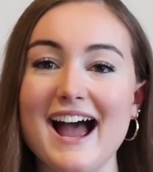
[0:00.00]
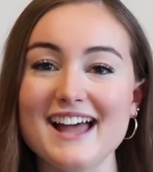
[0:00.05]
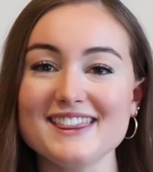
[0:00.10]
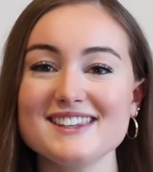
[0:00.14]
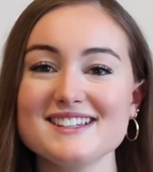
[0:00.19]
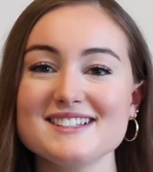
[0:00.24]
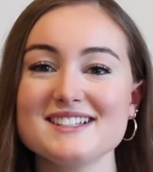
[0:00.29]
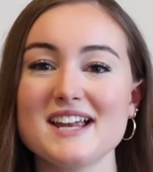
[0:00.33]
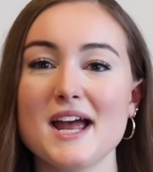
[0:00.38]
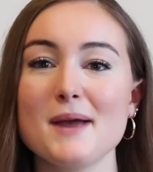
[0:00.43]

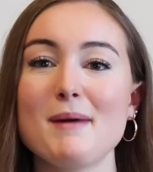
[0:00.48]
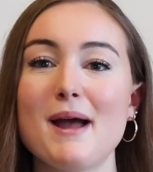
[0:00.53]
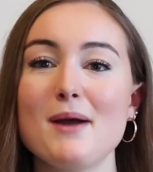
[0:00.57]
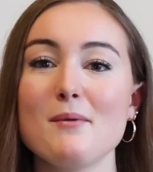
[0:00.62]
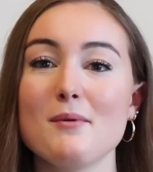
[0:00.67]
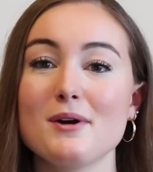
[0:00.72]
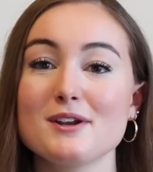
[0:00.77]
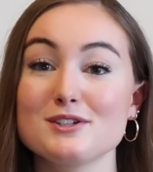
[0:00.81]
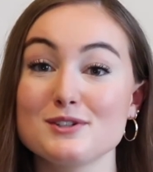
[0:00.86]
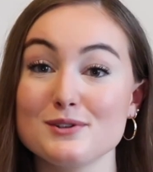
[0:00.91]
At this time,
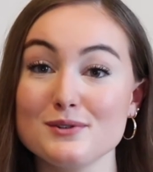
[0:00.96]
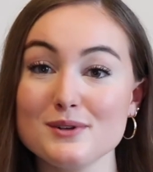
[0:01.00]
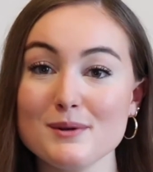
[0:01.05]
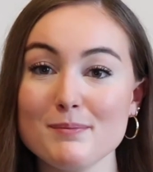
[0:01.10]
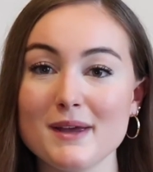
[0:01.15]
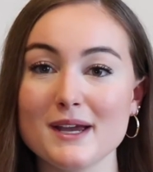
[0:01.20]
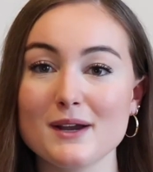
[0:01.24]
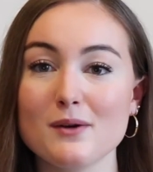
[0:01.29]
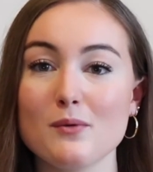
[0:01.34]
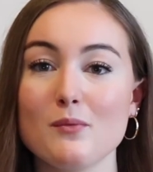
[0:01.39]
I want you to
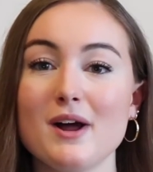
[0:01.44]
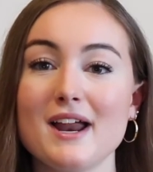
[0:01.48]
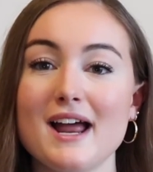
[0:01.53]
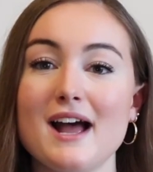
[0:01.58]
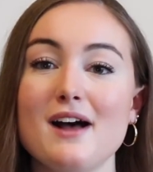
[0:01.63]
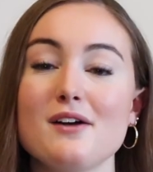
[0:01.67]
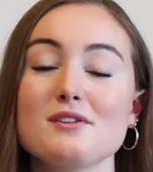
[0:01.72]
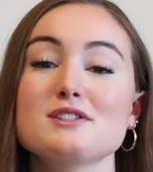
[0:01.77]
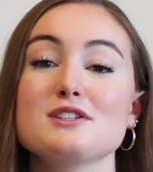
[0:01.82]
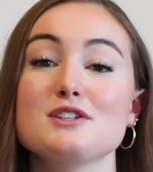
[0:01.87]
pick what
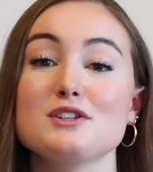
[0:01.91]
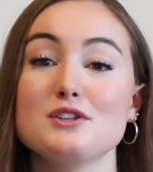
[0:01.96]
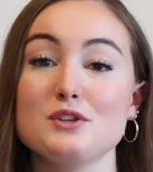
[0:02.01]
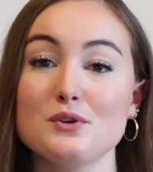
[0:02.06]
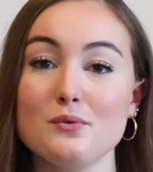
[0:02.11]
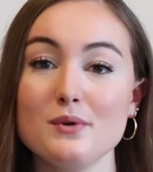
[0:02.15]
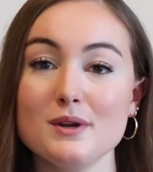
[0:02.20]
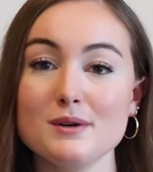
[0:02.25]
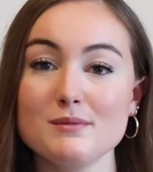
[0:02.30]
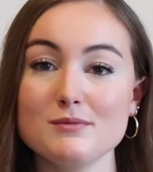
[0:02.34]
house
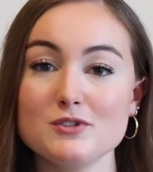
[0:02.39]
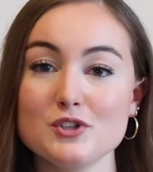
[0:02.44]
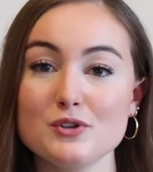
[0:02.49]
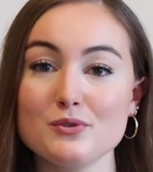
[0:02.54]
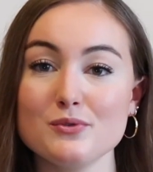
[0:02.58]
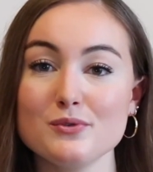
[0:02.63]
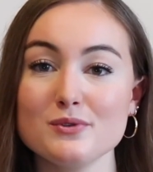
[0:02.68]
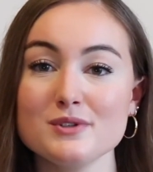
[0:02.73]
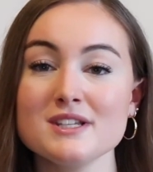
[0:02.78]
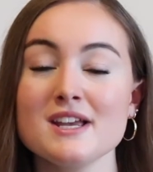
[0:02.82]
you would
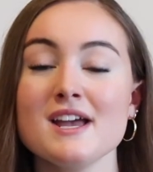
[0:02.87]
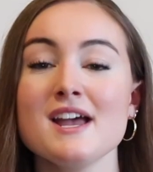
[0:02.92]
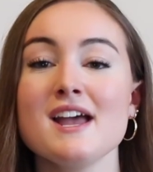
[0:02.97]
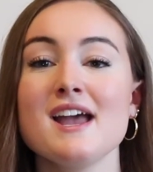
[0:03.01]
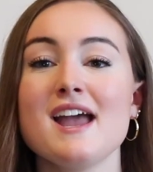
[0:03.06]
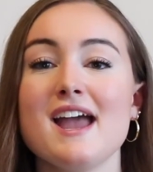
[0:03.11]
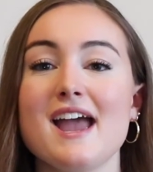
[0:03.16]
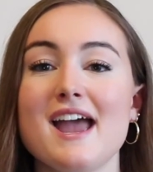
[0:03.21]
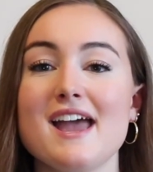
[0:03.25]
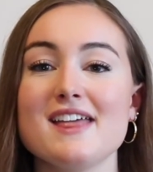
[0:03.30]
choose
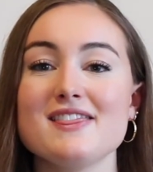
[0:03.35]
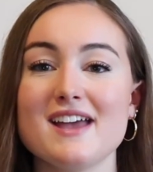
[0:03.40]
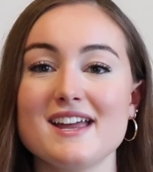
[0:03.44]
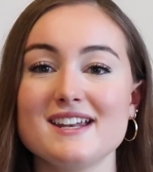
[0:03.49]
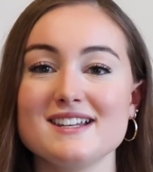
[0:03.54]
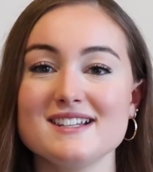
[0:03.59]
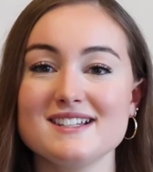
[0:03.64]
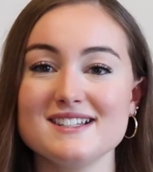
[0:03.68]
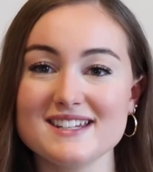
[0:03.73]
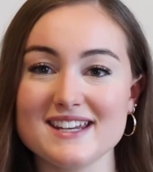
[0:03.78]
and
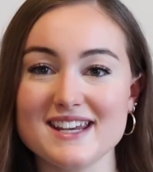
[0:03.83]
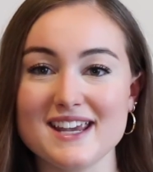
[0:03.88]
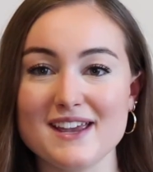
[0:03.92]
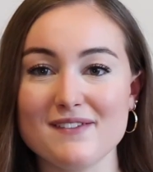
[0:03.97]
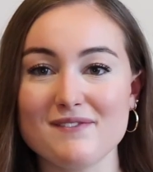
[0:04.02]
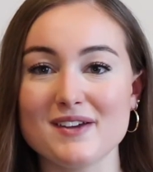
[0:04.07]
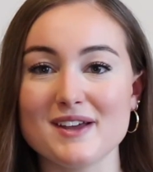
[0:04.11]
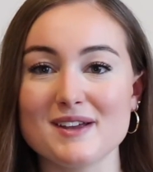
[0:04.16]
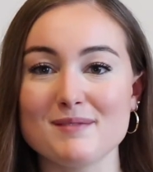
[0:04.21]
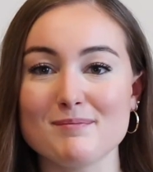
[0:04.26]
then see
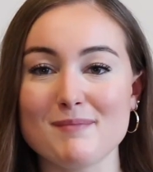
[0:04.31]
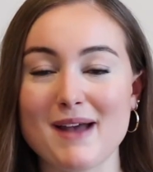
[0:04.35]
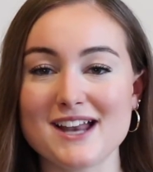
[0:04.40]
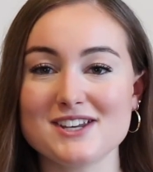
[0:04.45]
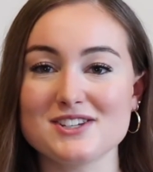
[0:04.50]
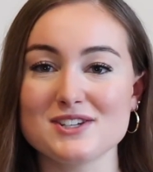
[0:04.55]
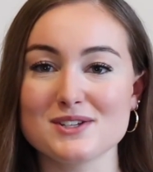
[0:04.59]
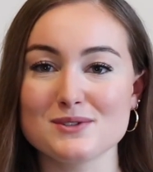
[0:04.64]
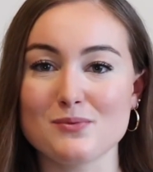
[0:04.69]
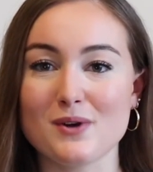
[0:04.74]
if it
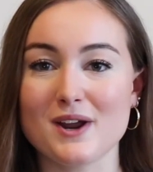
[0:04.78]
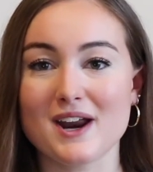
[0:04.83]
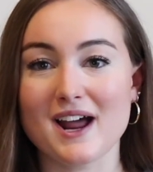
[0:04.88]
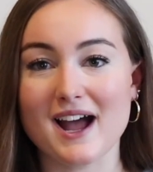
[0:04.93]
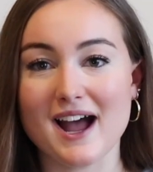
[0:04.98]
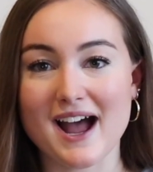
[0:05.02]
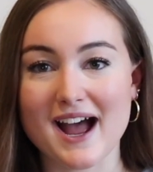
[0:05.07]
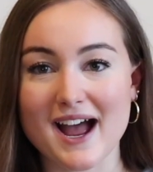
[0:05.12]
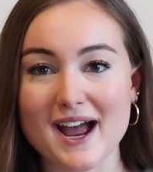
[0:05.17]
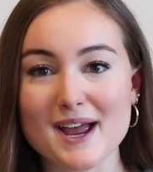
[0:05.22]
matches what
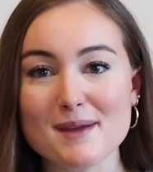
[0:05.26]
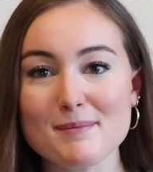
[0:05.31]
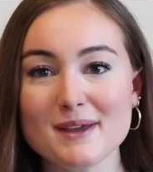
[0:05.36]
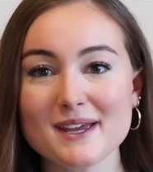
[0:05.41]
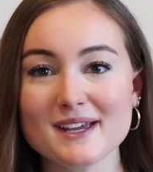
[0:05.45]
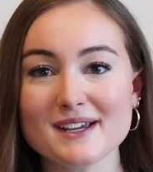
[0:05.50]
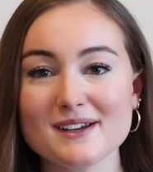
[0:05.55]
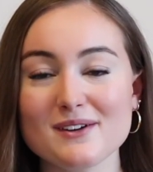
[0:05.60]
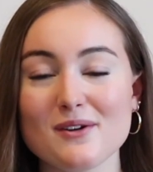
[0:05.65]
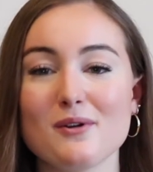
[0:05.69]
I
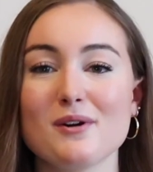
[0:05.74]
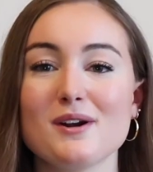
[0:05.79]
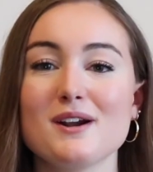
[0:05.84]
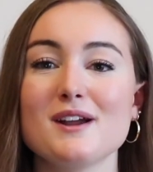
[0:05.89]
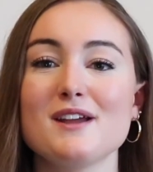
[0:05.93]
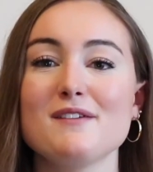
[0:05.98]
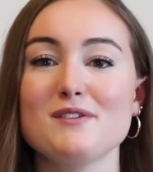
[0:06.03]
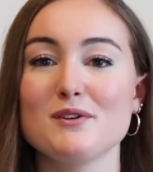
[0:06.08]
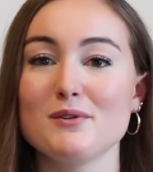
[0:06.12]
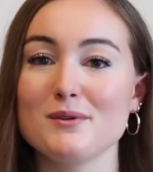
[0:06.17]
pick or
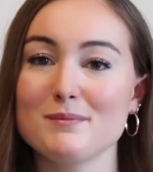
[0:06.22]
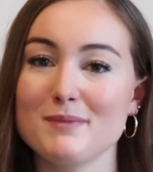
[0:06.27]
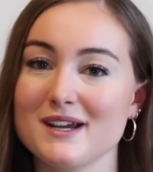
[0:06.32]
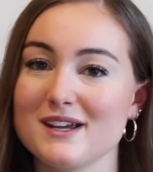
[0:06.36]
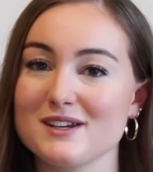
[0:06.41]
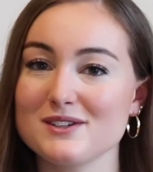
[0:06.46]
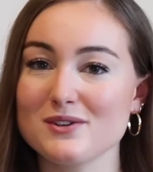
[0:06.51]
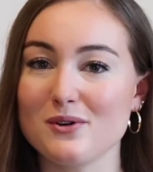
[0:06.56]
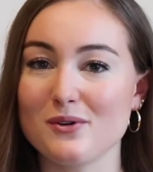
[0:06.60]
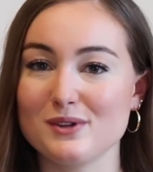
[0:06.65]
if you would
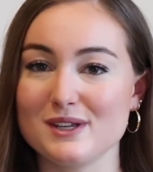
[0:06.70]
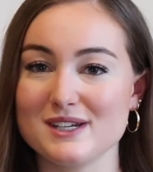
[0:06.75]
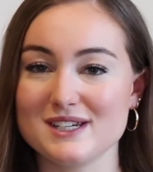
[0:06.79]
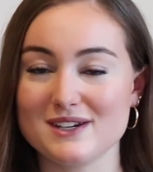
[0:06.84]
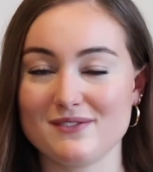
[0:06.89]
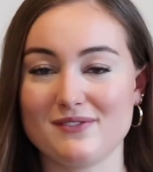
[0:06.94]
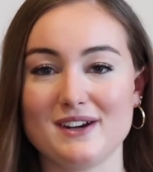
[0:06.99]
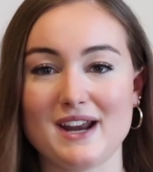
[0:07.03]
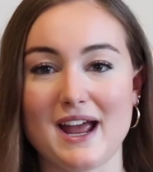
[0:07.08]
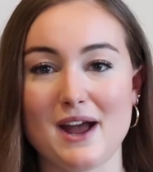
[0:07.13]
pick a totally
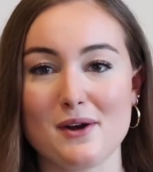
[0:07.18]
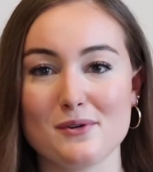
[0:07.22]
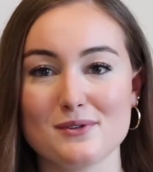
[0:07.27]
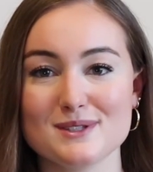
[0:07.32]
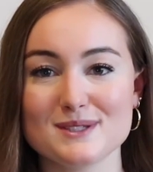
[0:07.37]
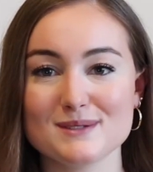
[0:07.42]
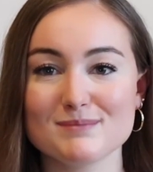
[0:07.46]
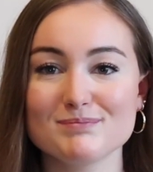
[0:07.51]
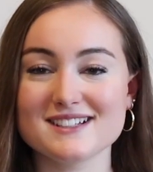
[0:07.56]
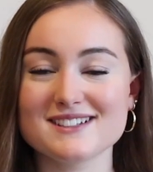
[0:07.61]
different
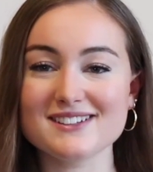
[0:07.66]
house.